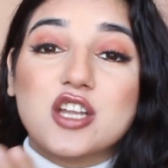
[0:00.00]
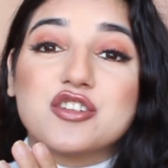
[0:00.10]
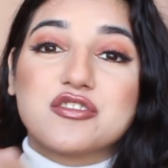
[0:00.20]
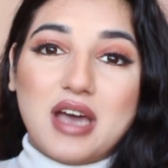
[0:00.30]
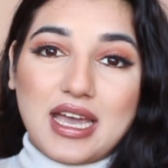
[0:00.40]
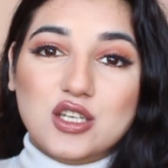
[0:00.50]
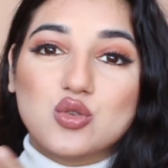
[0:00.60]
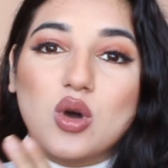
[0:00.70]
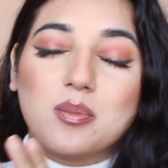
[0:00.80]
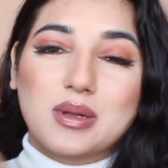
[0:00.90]
try
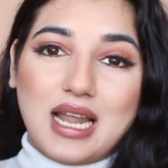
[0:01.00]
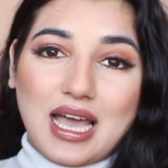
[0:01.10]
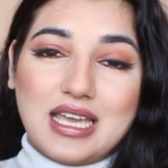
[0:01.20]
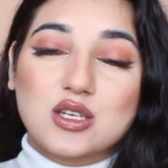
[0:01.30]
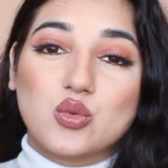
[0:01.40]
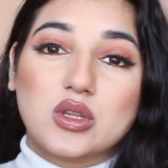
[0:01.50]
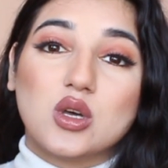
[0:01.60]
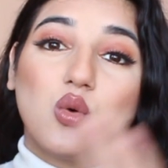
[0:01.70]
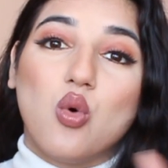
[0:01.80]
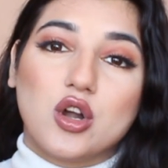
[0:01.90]
to apply it with
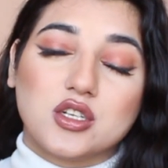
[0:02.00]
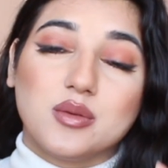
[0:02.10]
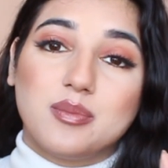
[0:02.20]
a water